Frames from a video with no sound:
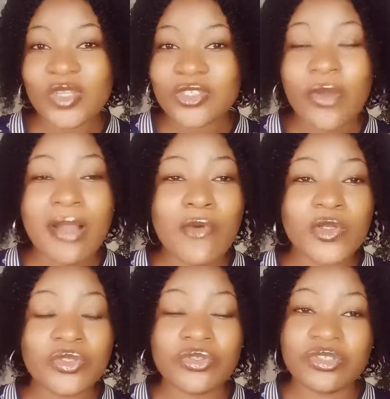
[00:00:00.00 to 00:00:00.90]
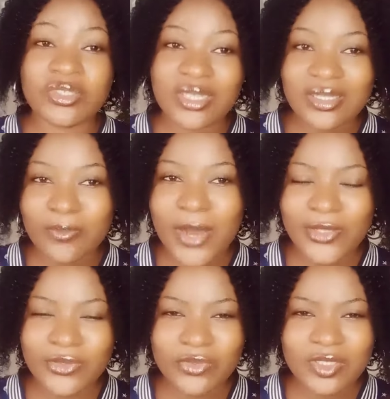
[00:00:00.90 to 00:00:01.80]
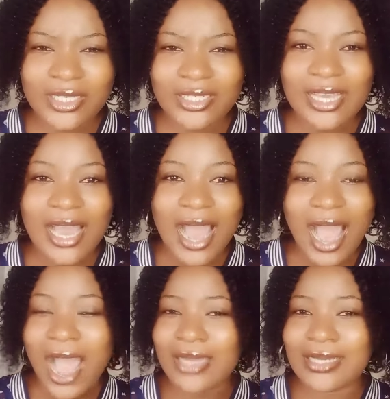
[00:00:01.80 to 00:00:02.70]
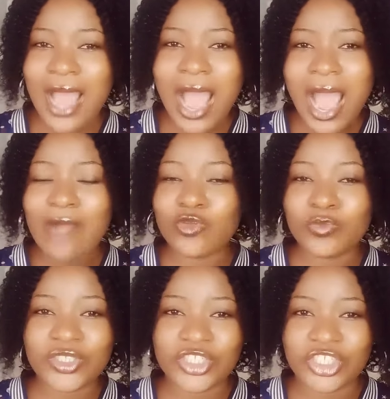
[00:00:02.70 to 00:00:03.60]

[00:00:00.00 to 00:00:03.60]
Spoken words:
So I want you to sit back today. And I will be